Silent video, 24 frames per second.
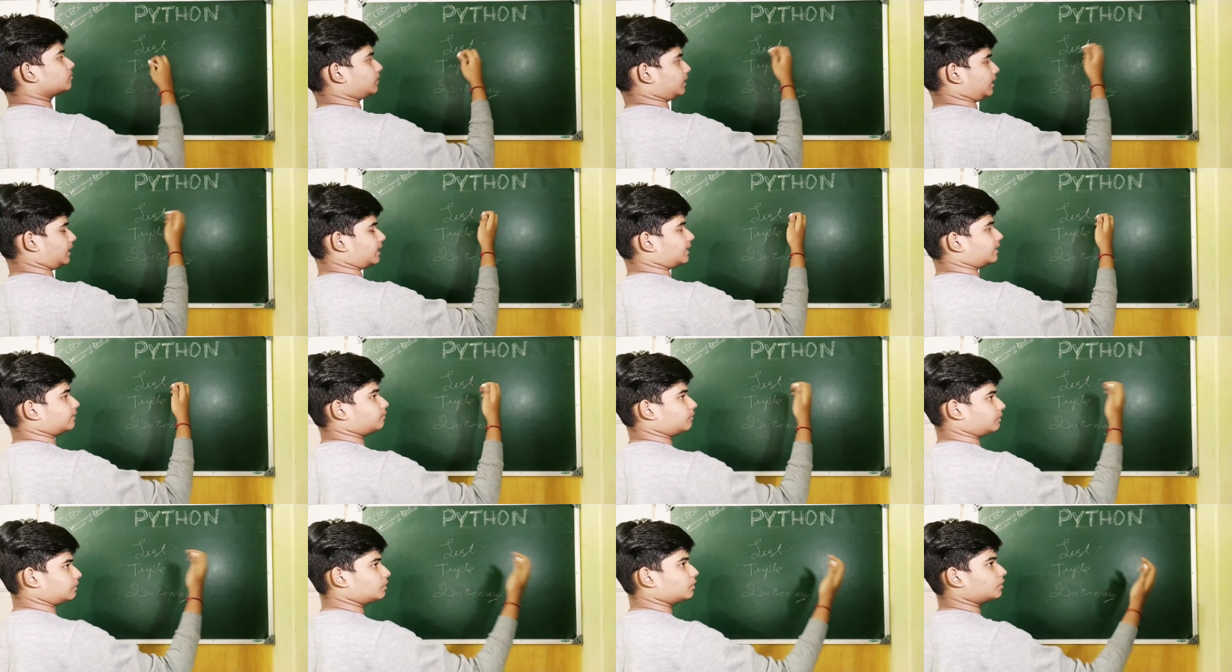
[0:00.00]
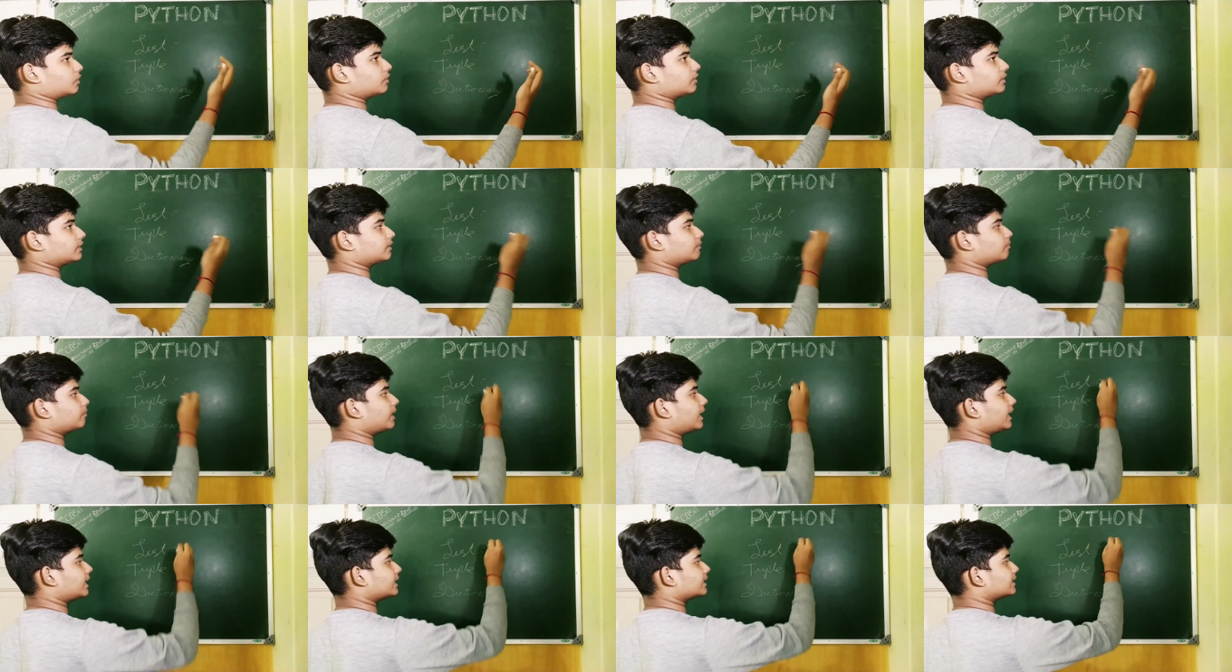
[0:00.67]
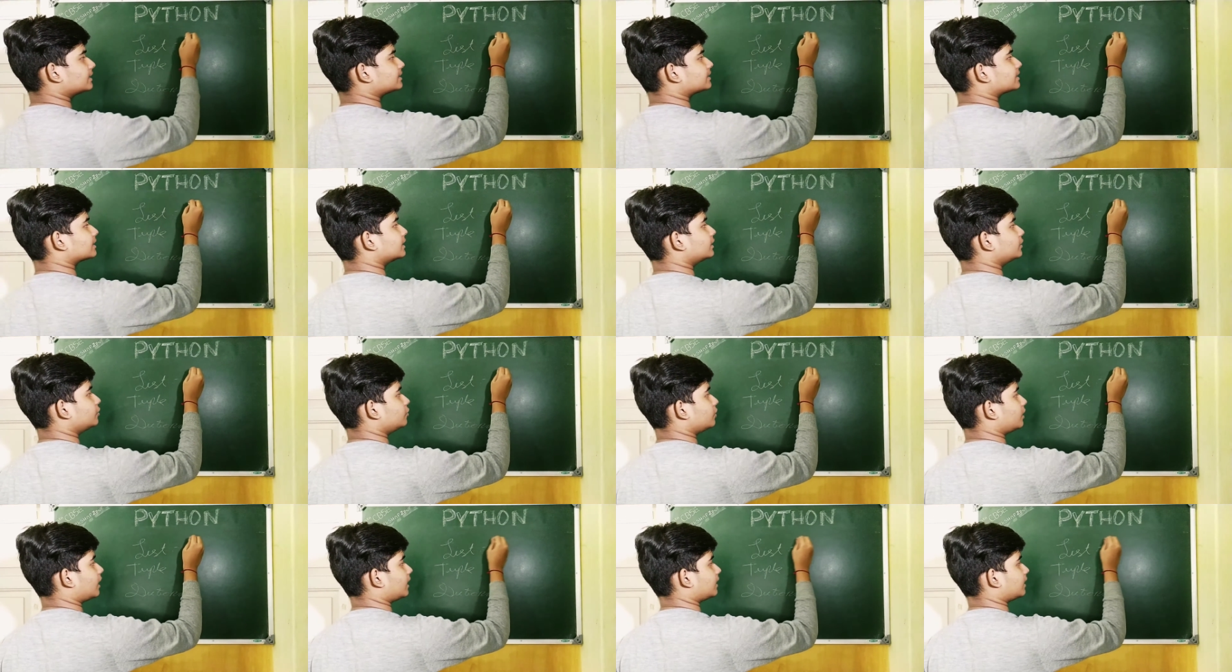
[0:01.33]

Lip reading: in the brackets, you